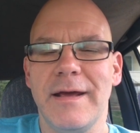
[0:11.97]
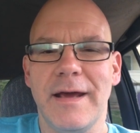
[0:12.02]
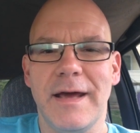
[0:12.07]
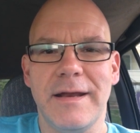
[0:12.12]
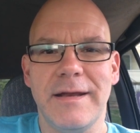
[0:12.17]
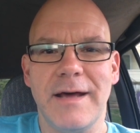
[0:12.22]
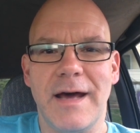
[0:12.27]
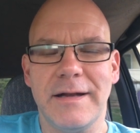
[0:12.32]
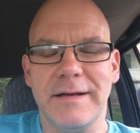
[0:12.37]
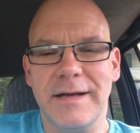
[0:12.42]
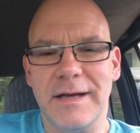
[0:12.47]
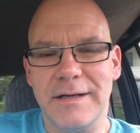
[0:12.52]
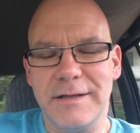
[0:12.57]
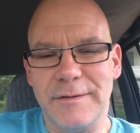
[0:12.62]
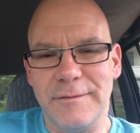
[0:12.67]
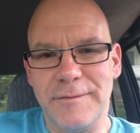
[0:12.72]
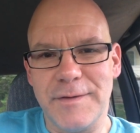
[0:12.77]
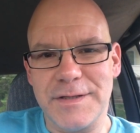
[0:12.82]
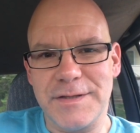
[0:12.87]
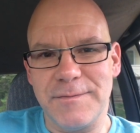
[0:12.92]
and not get
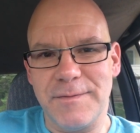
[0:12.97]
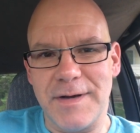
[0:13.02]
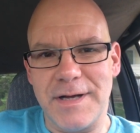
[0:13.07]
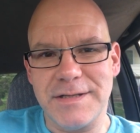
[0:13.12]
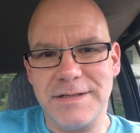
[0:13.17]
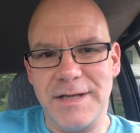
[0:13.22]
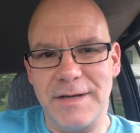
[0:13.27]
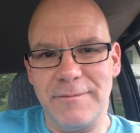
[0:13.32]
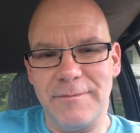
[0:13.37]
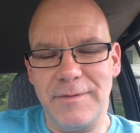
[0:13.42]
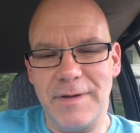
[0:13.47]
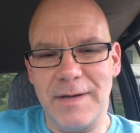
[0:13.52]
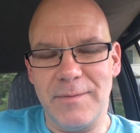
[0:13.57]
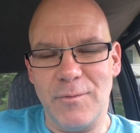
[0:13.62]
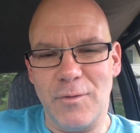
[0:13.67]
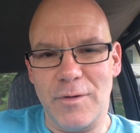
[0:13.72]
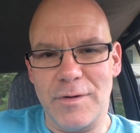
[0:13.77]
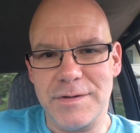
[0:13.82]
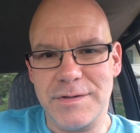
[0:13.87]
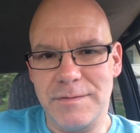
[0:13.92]
into fistfights and
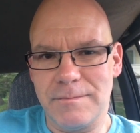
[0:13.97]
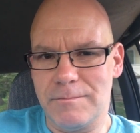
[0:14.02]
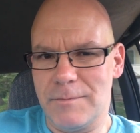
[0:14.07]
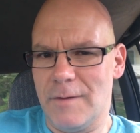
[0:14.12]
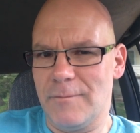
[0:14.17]
flame wars.